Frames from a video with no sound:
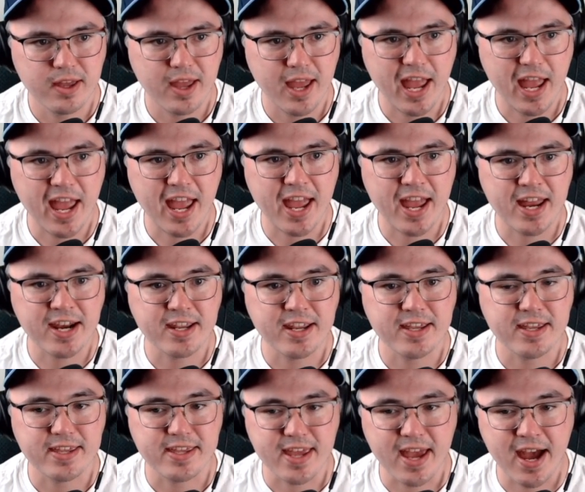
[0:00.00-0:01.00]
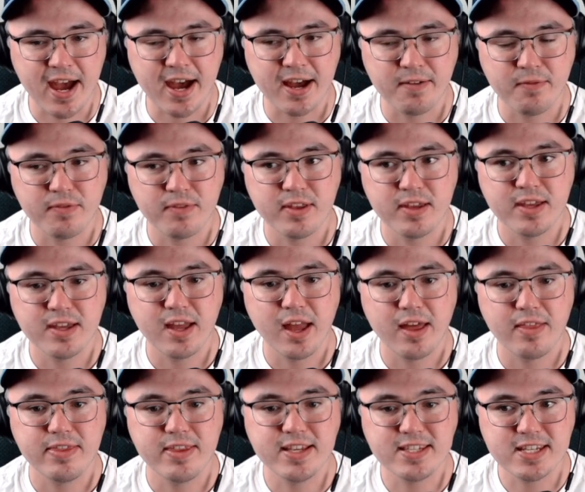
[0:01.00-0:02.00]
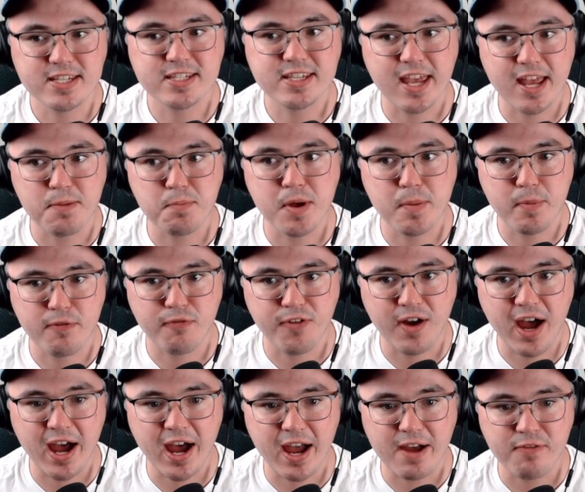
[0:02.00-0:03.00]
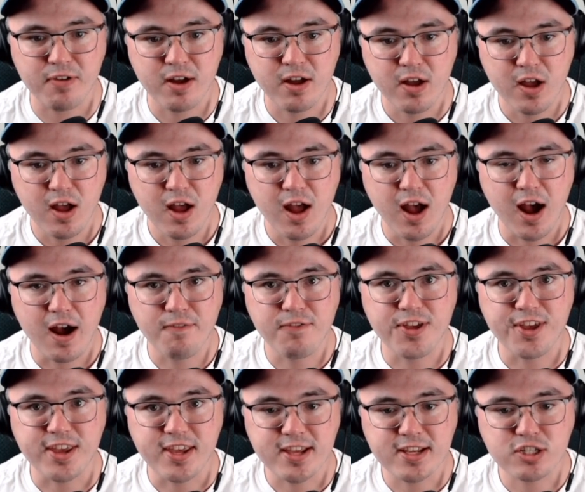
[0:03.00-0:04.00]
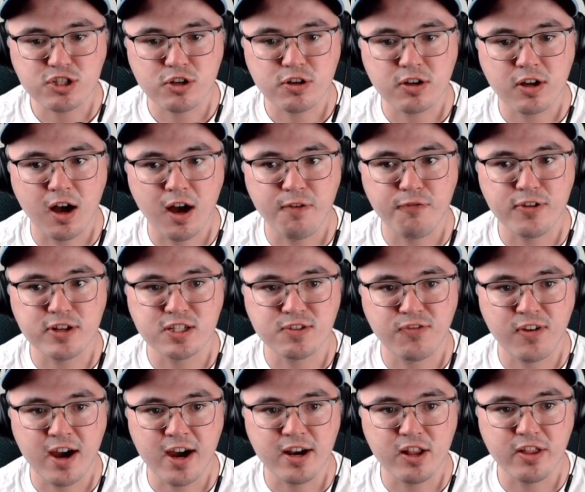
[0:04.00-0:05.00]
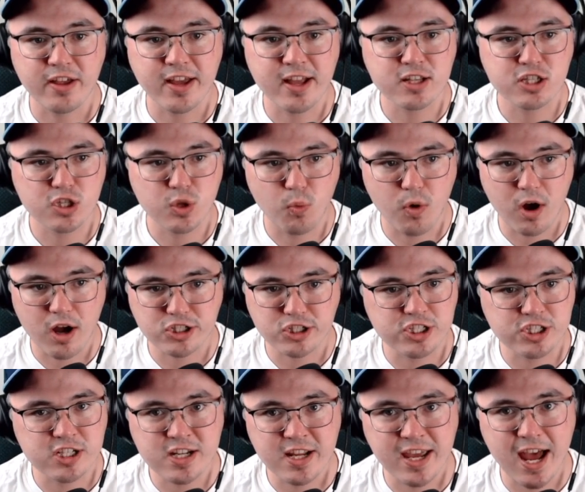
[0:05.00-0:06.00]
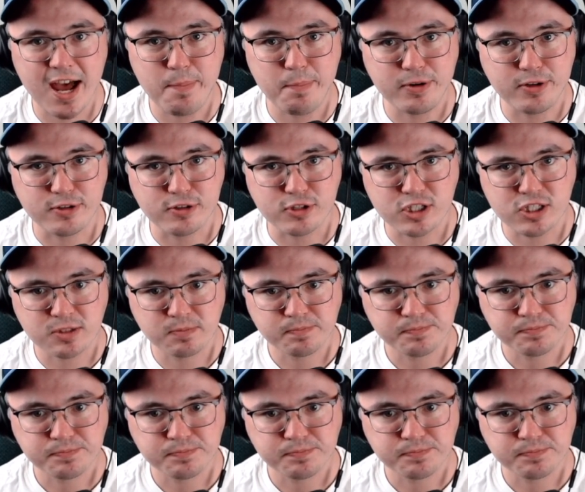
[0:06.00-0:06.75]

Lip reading: And yeah, this is game number 5 of the Eastern Conference Final against the Washington Capitals.